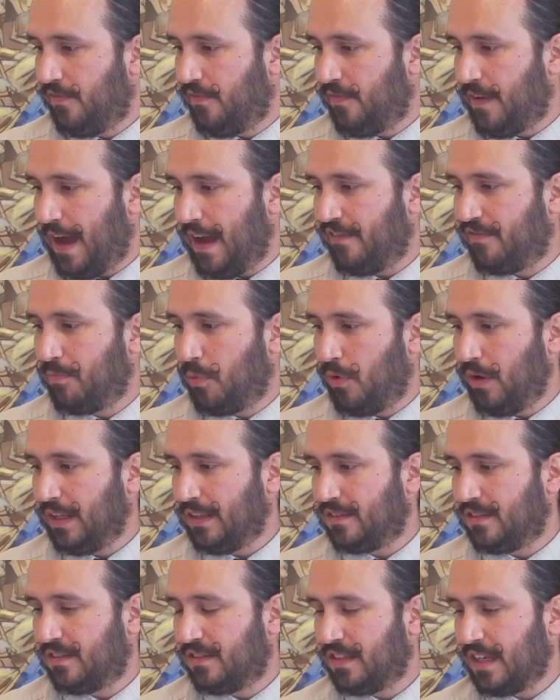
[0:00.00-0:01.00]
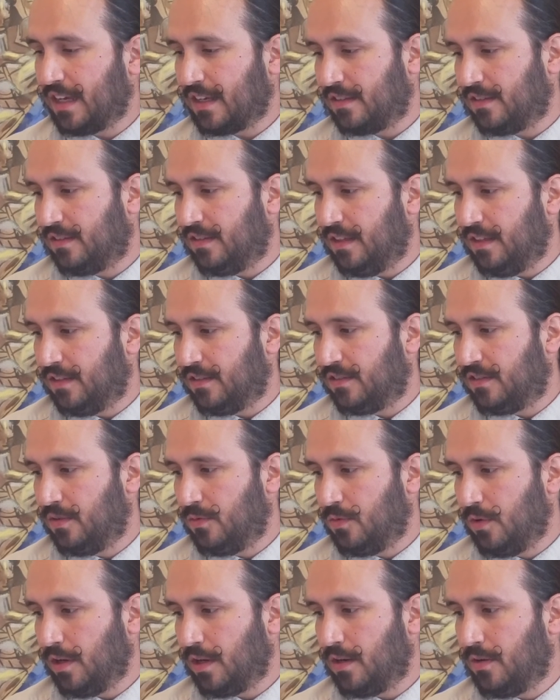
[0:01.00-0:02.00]
5.6 is to
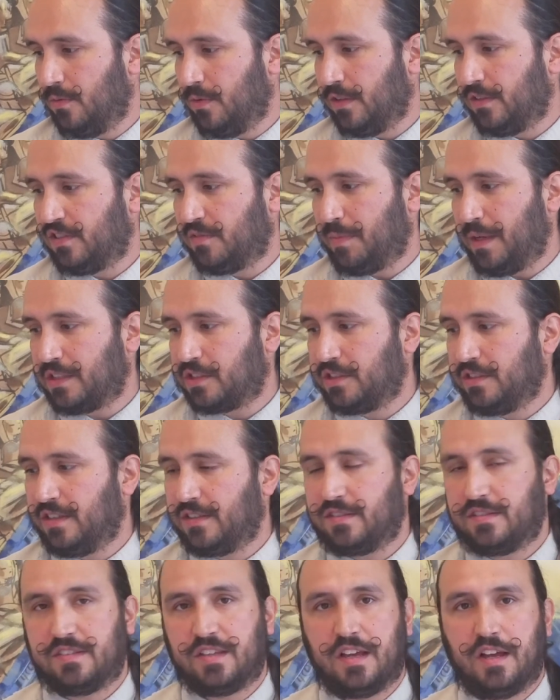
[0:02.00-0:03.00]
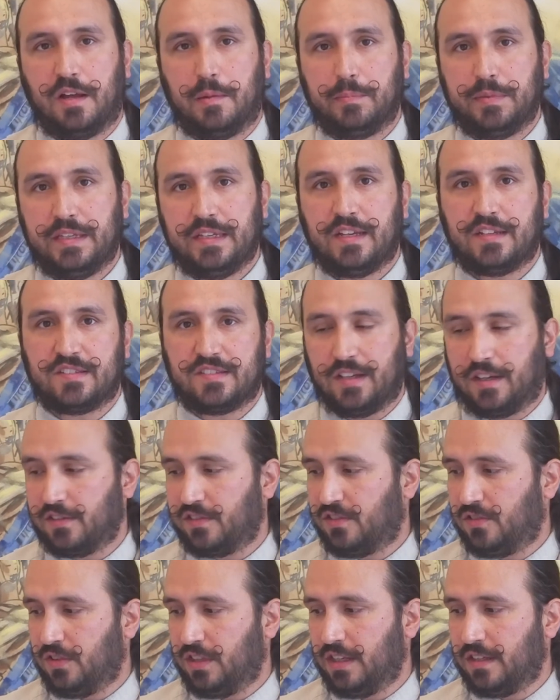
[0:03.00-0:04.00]
work with specialists to help ESL
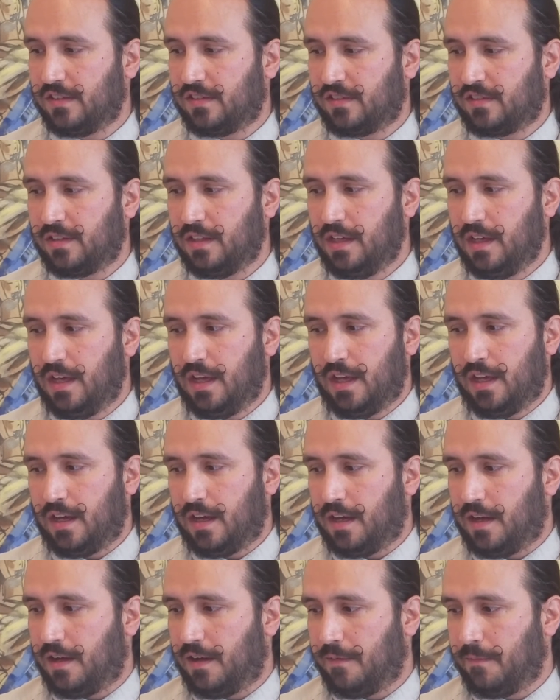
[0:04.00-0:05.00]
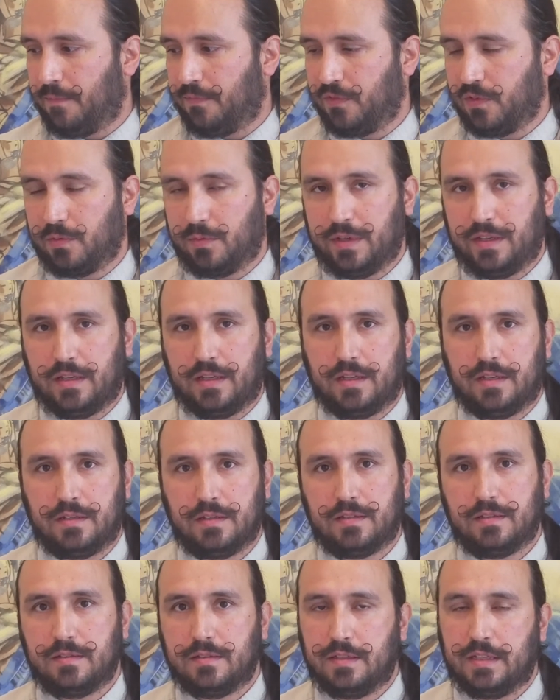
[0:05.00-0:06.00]
students. We
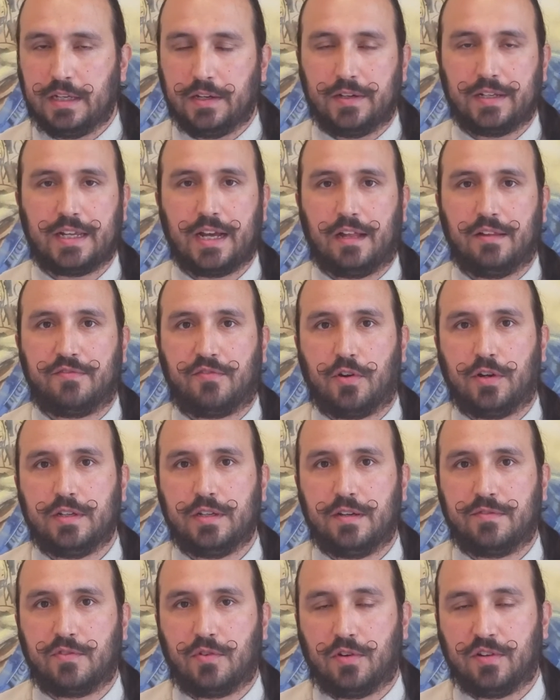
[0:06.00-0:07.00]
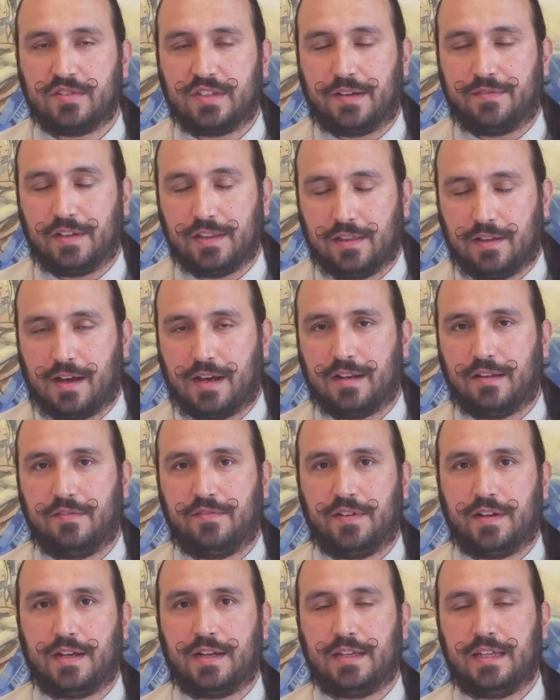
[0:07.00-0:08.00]
here in California, of course, have a lot
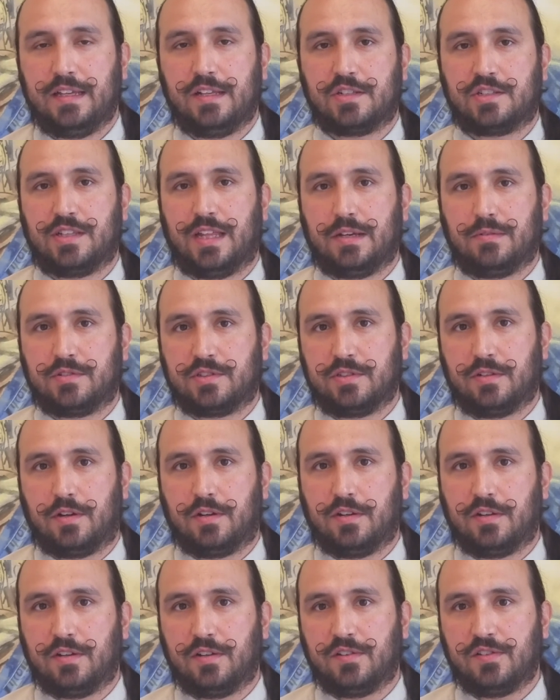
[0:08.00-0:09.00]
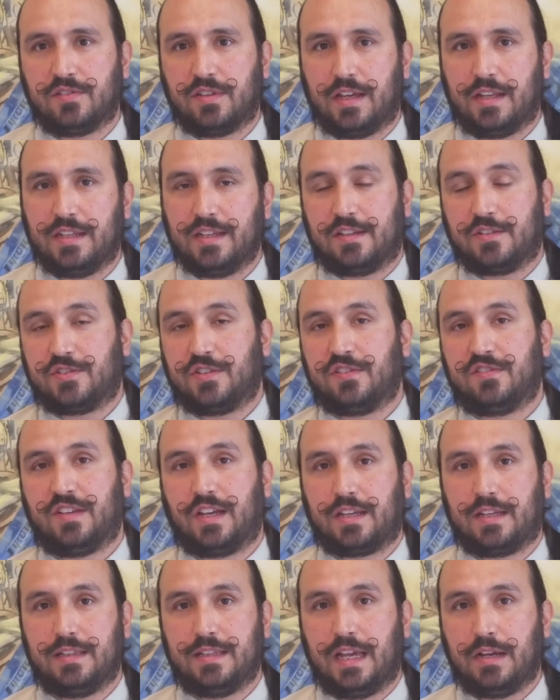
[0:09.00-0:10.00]
of English language learners and English as
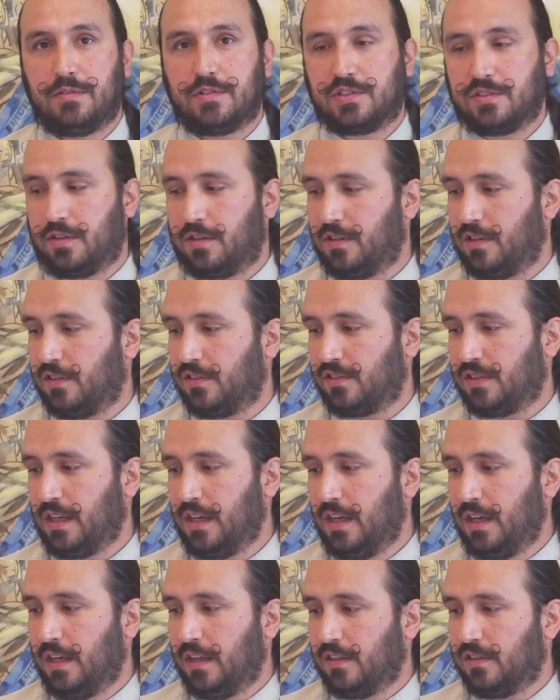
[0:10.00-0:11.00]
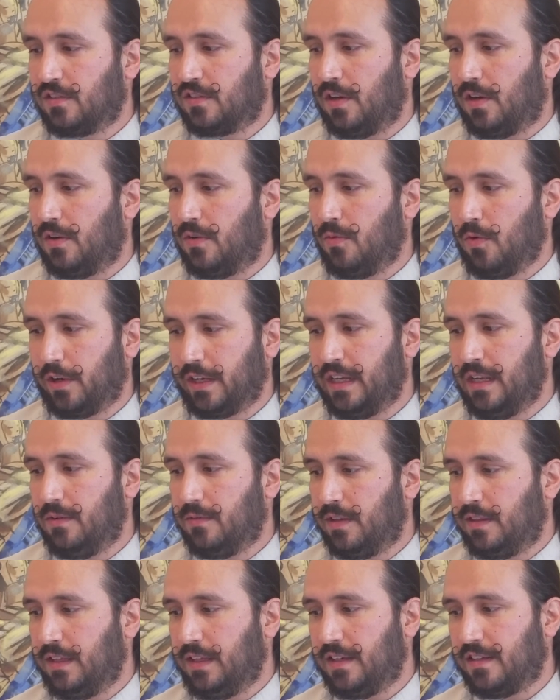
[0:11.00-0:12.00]
second language learners. So working
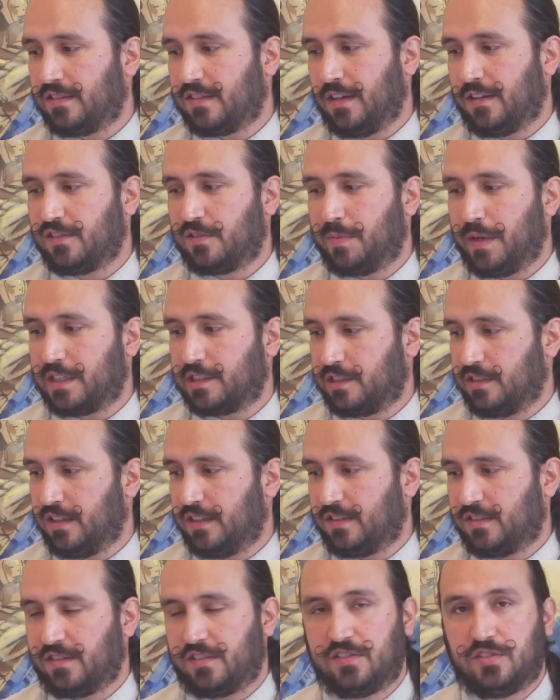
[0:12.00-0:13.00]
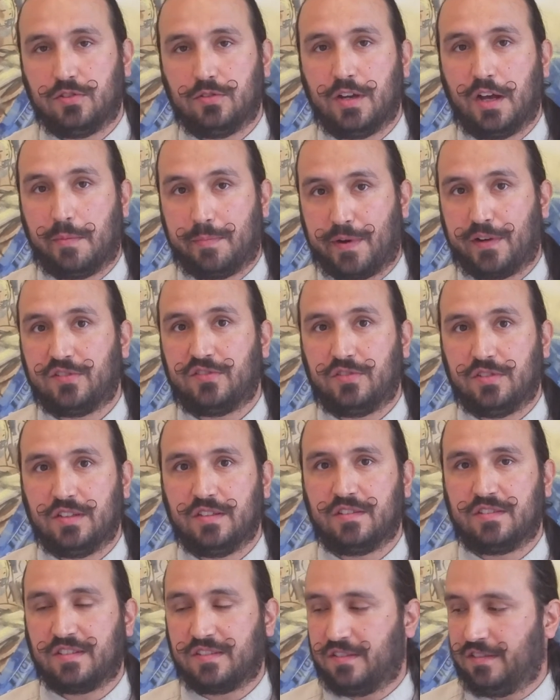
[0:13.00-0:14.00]
with ESL specialists to help our
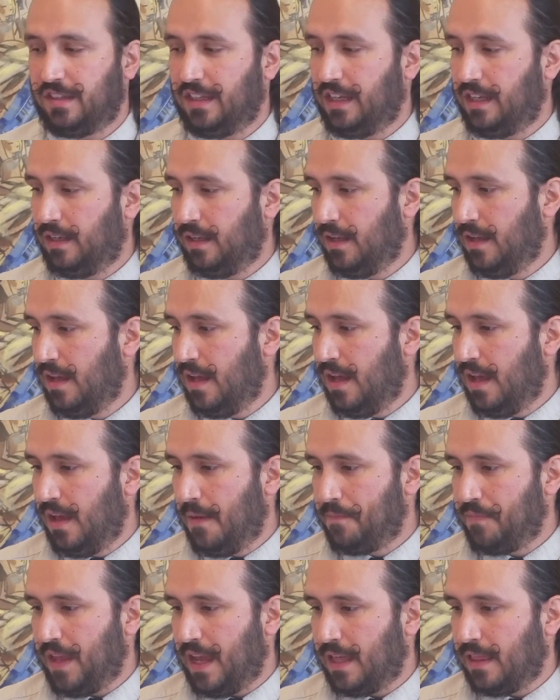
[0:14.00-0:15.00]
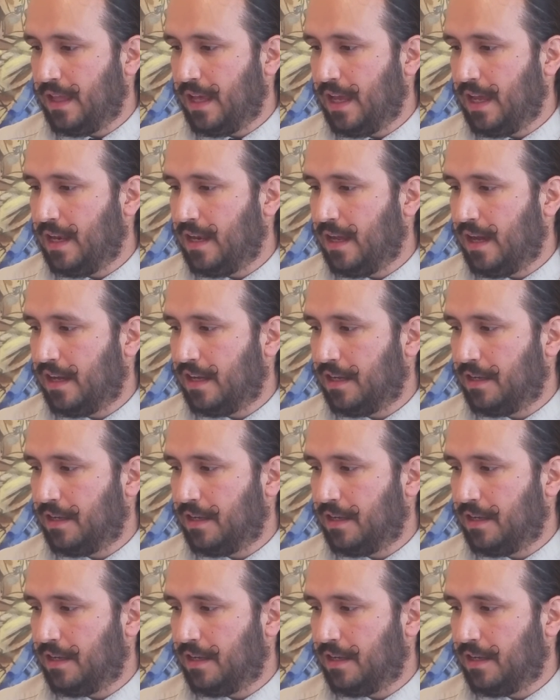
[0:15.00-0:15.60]
students succeed. And then